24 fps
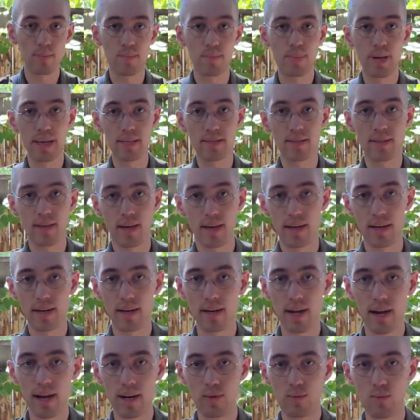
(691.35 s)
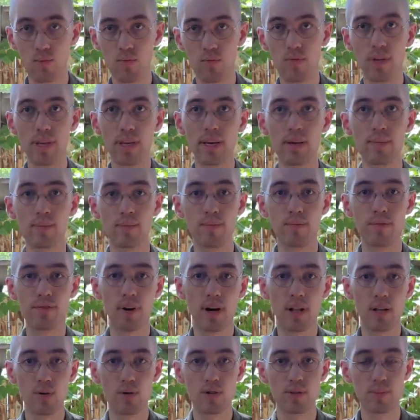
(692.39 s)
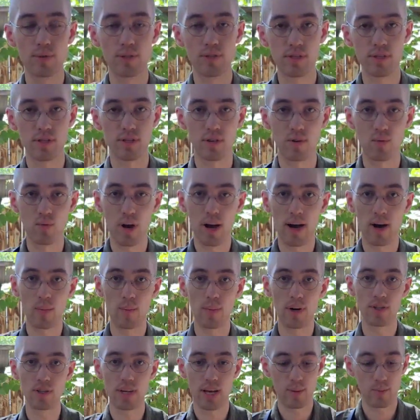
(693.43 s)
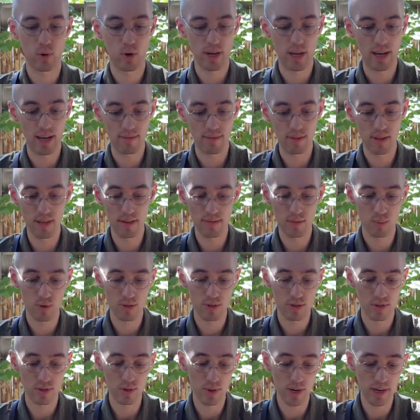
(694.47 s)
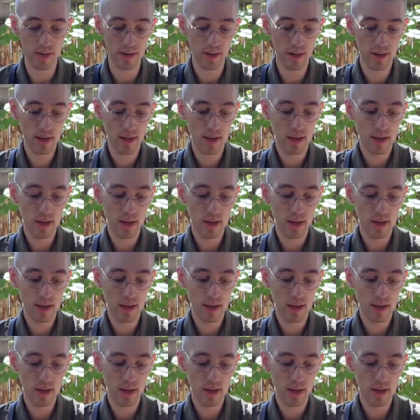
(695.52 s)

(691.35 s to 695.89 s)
based on kind of the follower's position, how much ammo I have left, which is great.